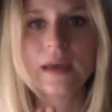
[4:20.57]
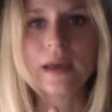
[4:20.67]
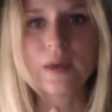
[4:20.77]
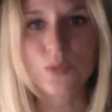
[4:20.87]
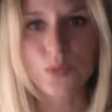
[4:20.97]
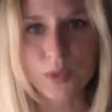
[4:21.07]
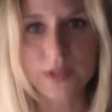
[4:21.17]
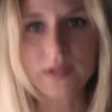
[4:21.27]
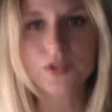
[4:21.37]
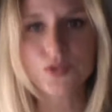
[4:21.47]

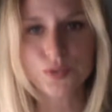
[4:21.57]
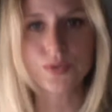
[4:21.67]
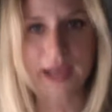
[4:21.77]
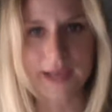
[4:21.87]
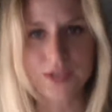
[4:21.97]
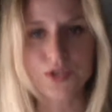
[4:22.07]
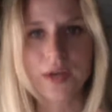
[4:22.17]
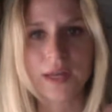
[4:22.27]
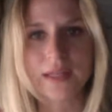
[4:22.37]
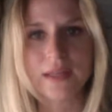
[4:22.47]
really truly has
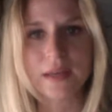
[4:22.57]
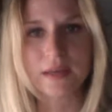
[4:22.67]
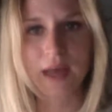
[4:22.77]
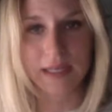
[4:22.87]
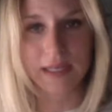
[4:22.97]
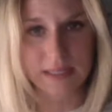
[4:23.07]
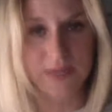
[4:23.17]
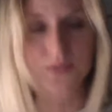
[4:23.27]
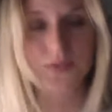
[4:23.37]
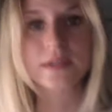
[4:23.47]
created a
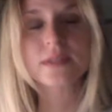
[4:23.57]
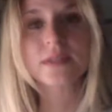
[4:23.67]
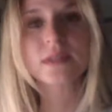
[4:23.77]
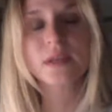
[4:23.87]
difference